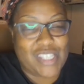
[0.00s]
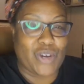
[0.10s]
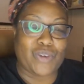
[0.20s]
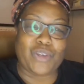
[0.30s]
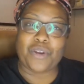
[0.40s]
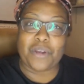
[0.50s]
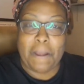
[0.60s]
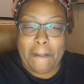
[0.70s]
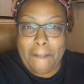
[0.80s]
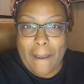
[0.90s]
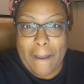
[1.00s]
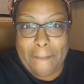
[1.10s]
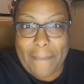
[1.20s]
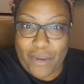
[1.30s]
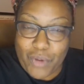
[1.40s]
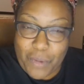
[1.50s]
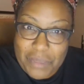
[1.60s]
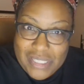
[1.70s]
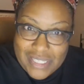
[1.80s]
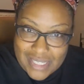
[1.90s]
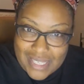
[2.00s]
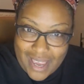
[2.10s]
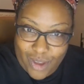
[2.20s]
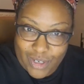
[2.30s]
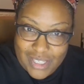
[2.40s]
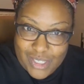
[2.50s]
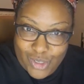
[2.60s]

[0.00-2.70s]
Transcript: So it will be discounted.